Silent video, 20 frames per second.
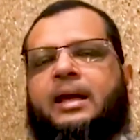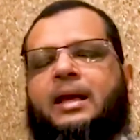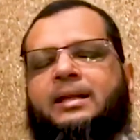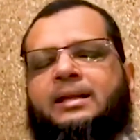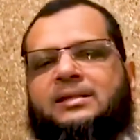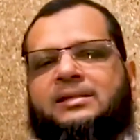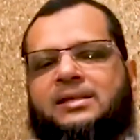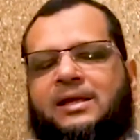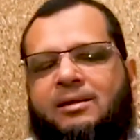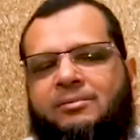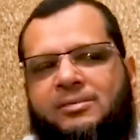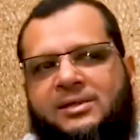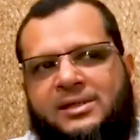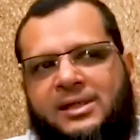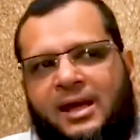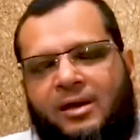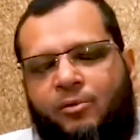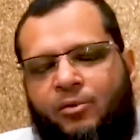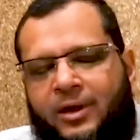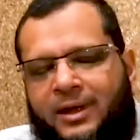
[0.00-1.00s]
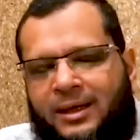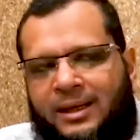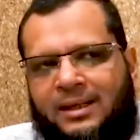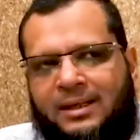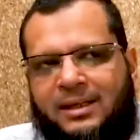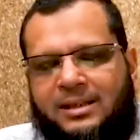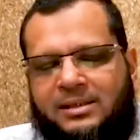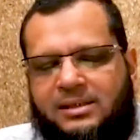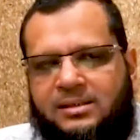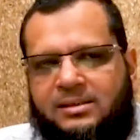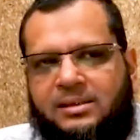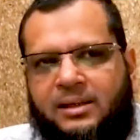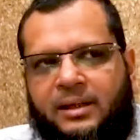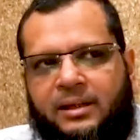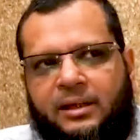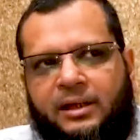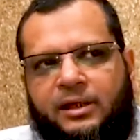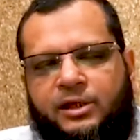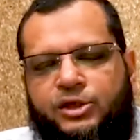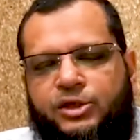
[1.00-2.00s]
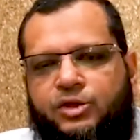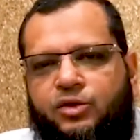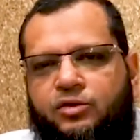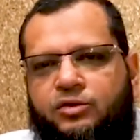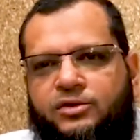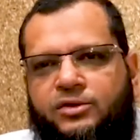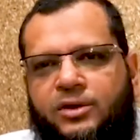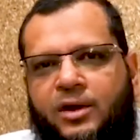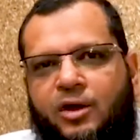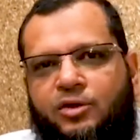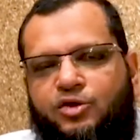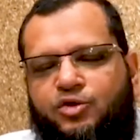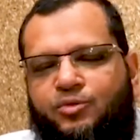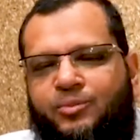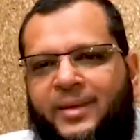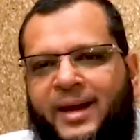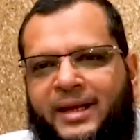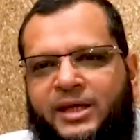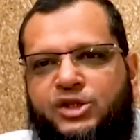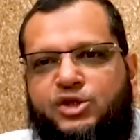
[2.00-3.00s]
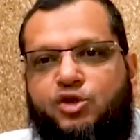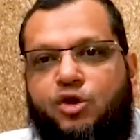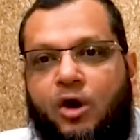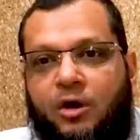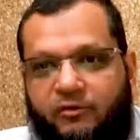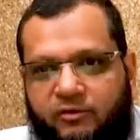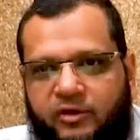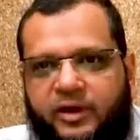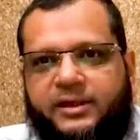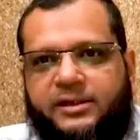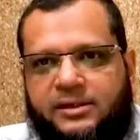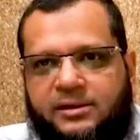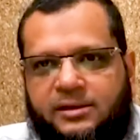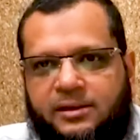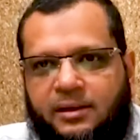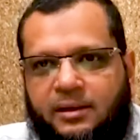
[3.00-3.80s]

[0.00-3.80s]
At the same time, what he does is that he shows you how to manage conflict.